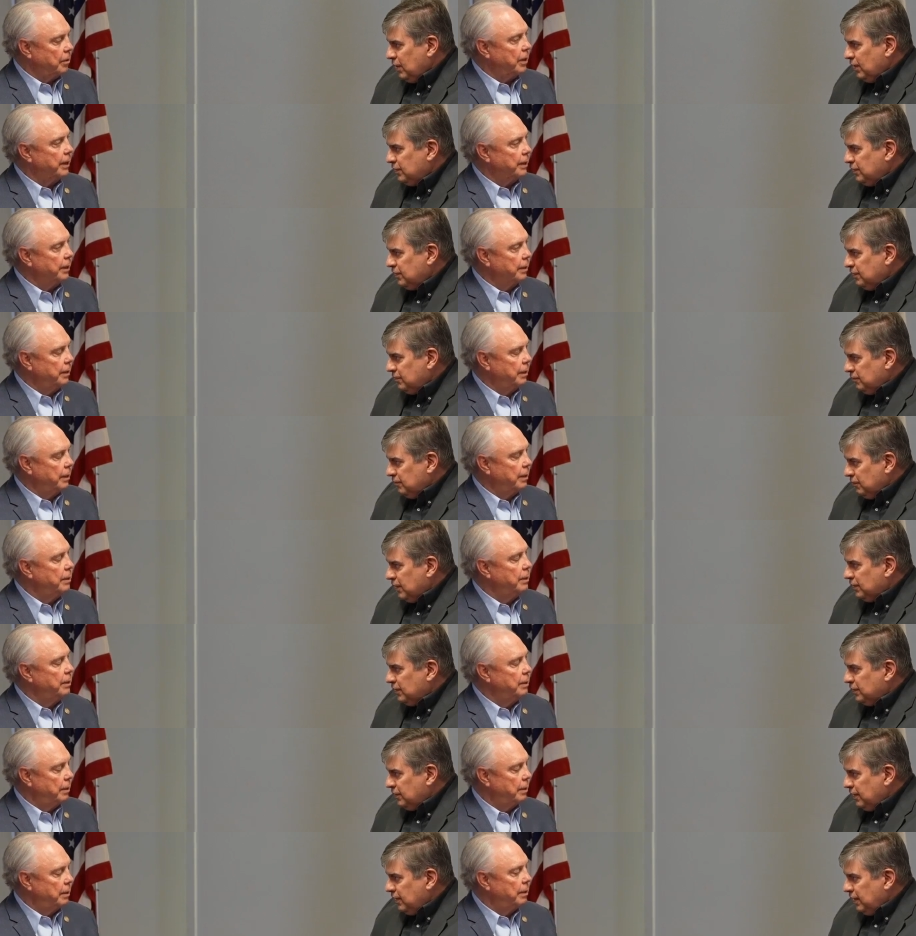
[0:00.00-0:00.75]
Speaker 1: right.
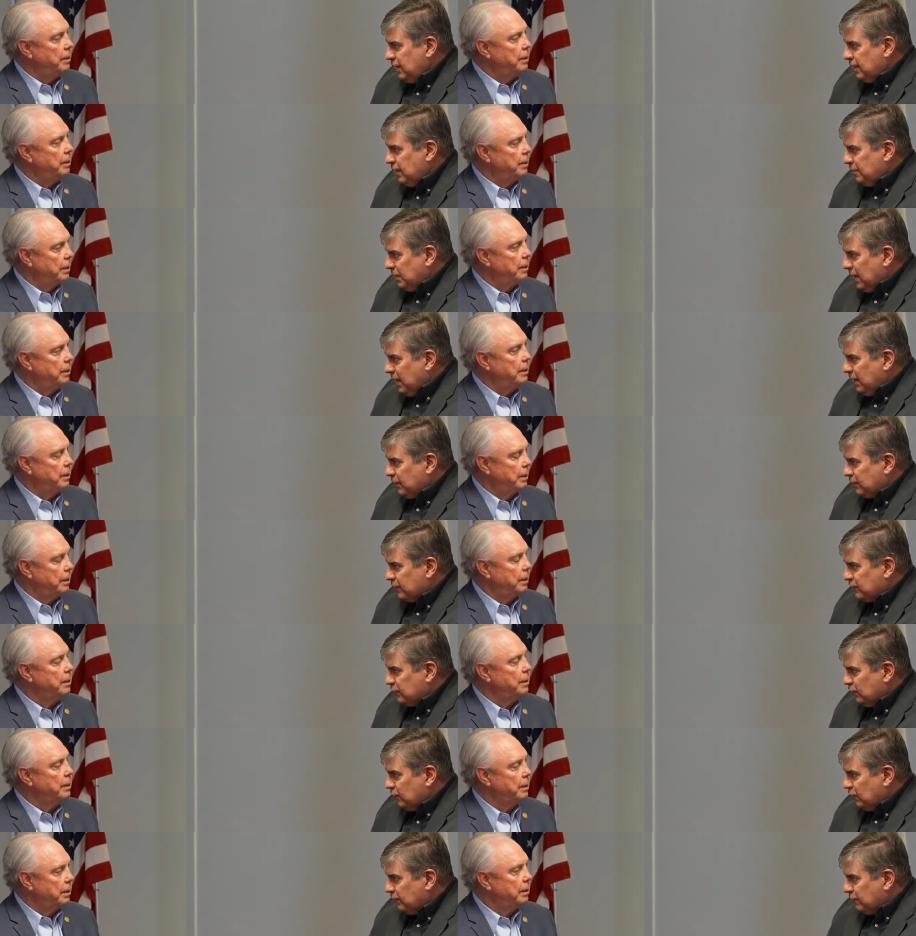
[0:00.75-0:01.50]
with the uh,
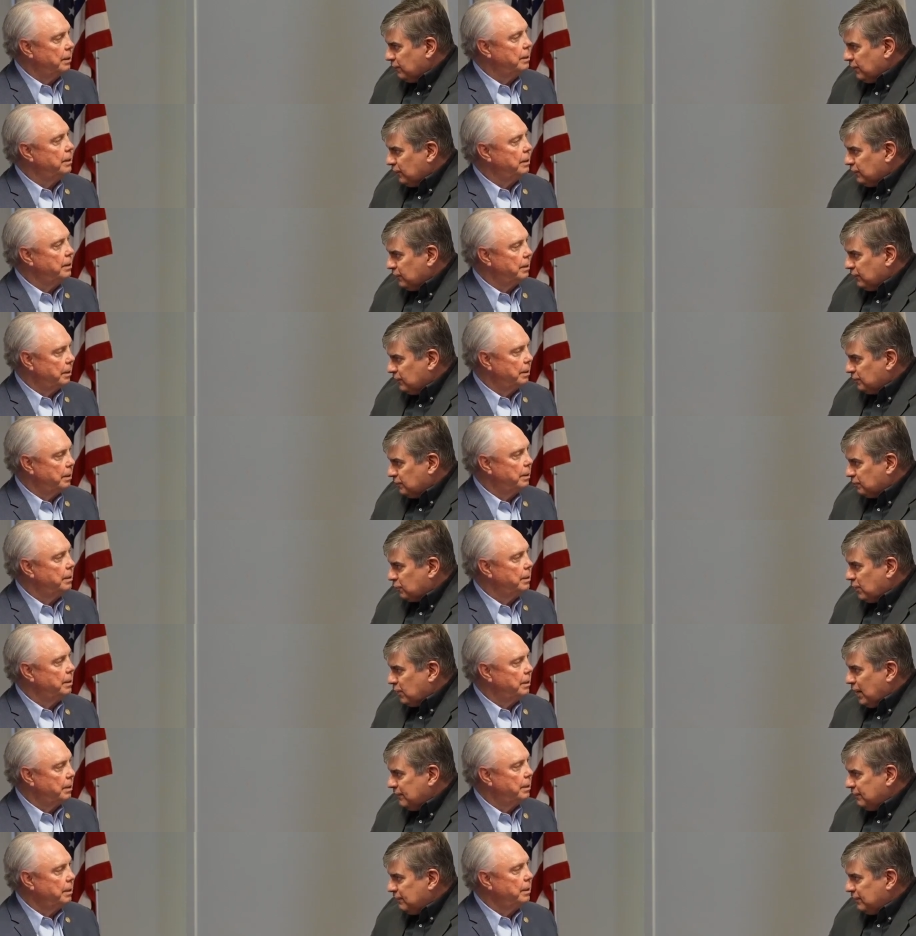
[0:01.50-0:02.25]
public school versus
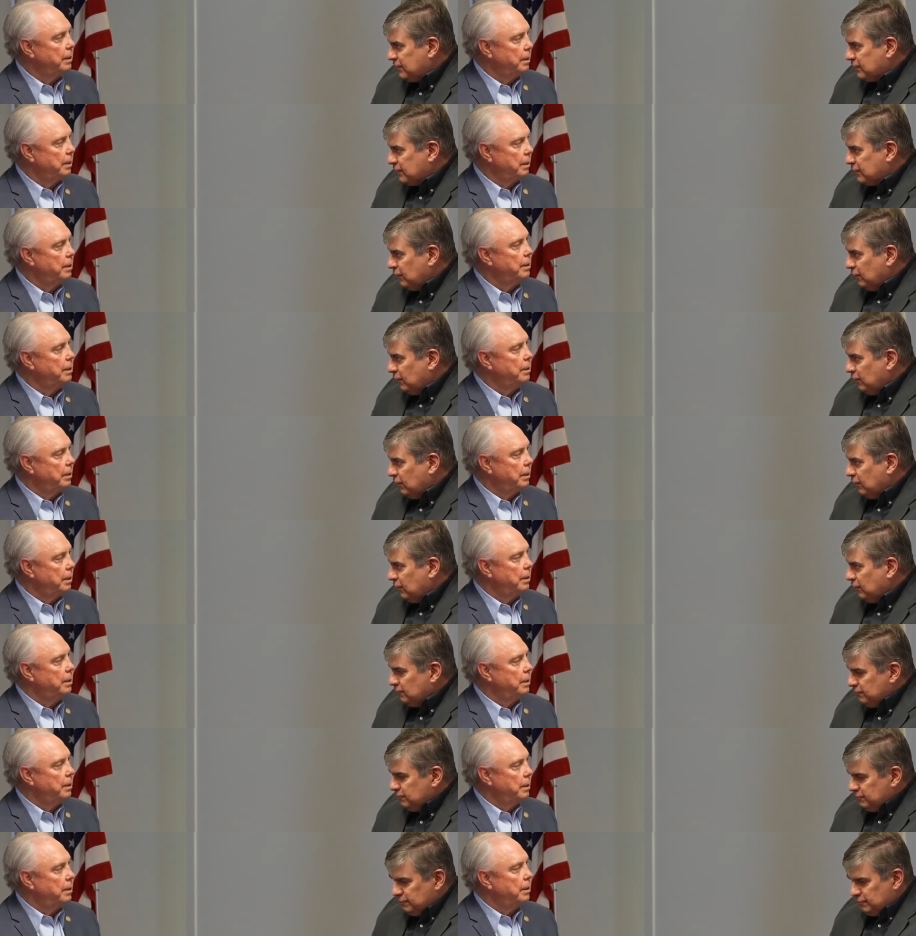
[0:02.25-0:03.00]
private
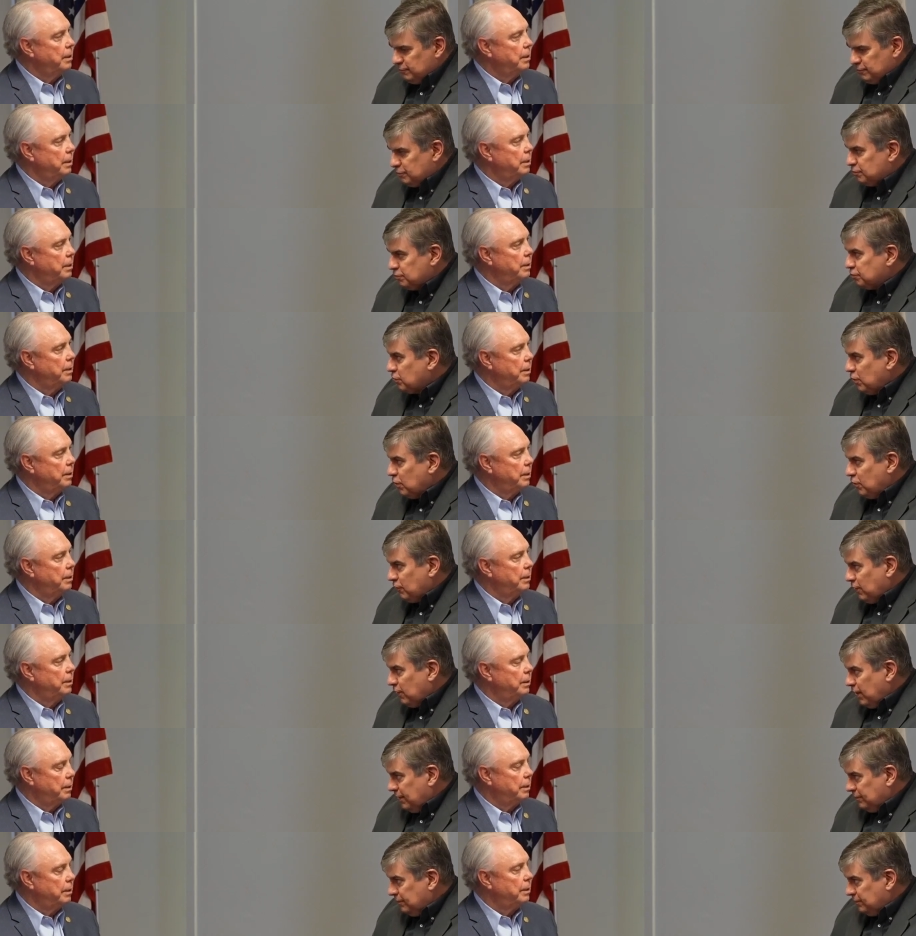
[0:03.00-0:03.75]
school
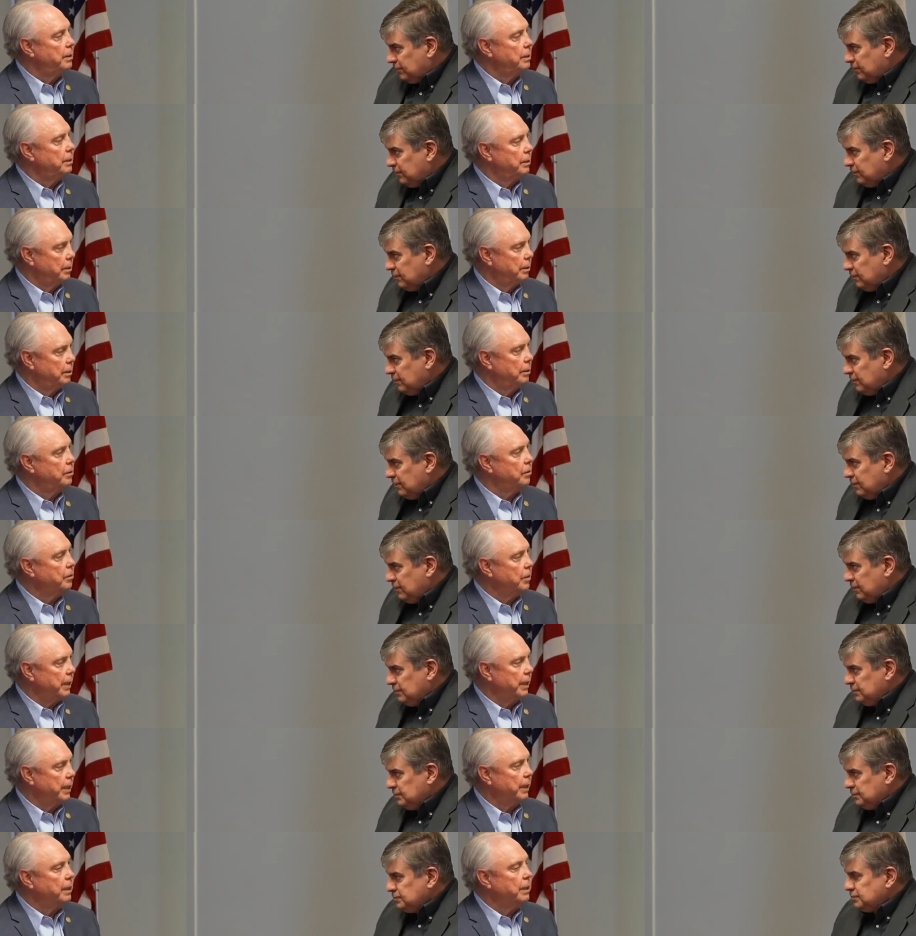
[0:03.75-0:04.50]
programs.
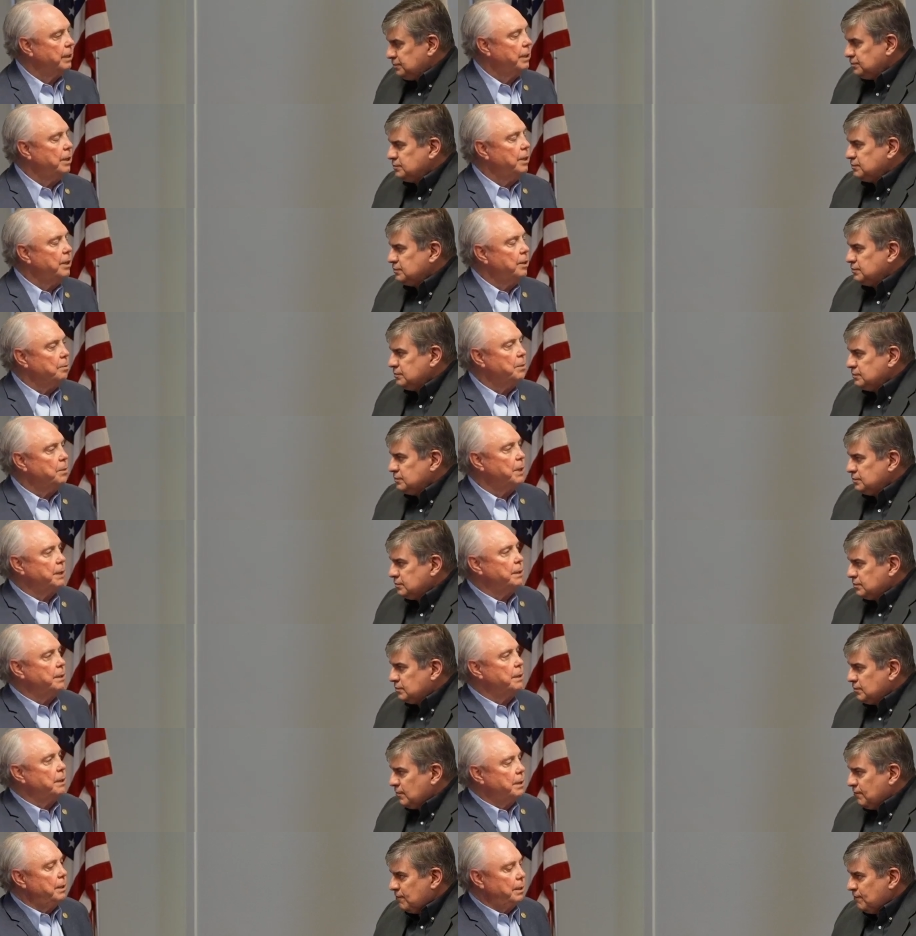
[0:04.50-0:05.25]
Speaker 2: Correct.
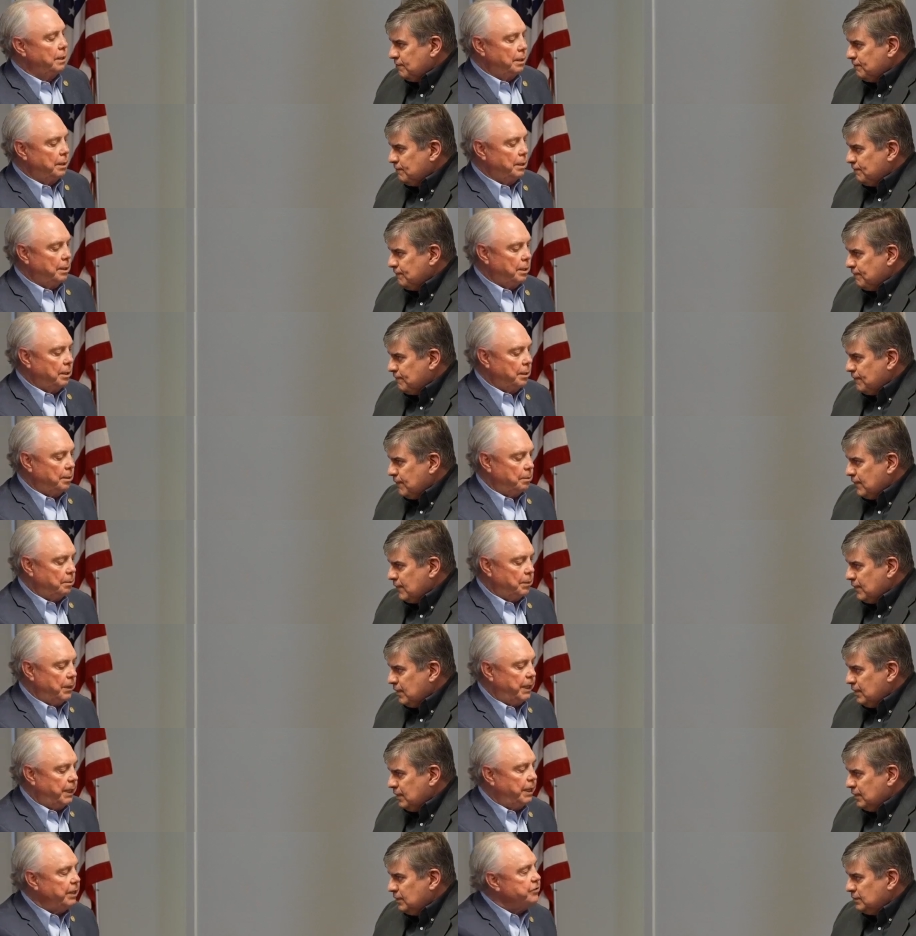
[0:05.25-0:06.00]
But
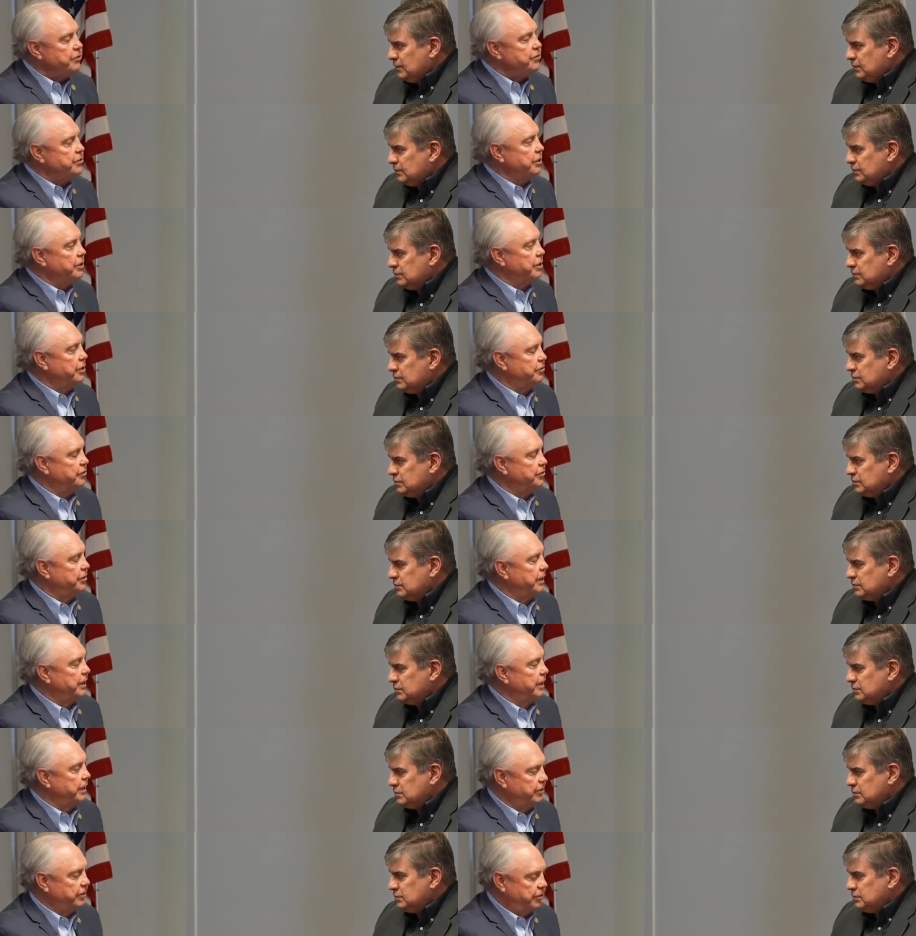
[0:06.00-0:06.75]
but here's the
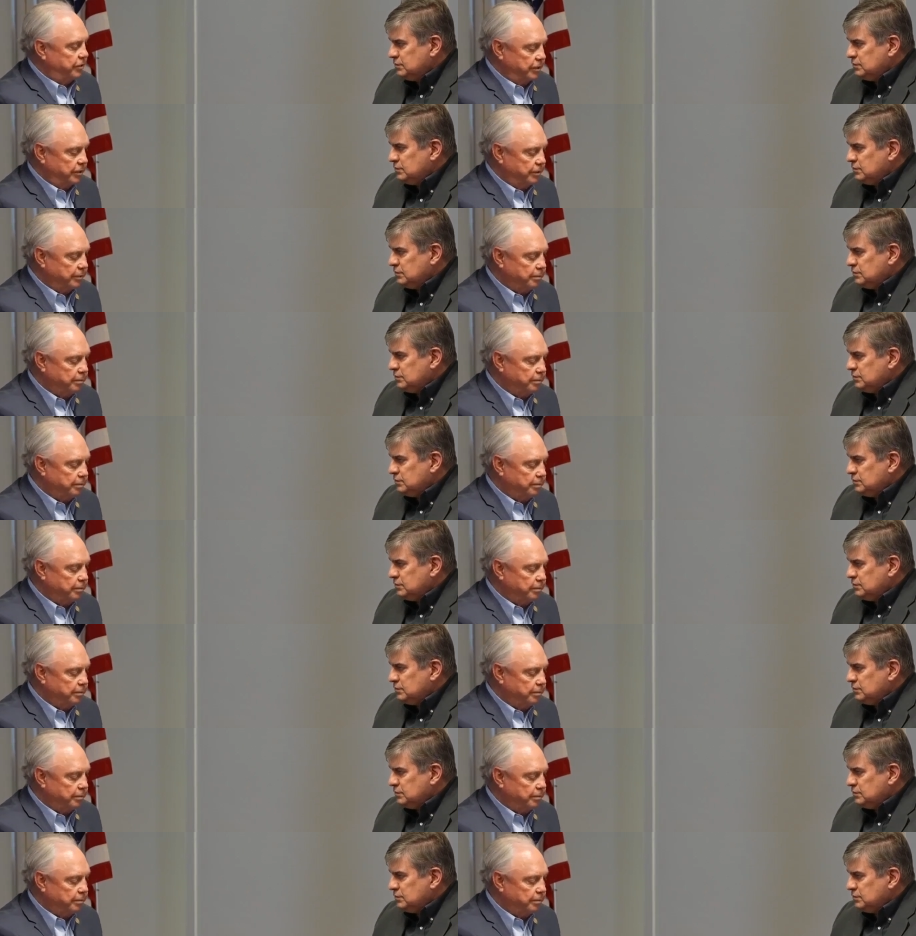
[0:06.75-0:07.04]
distinction.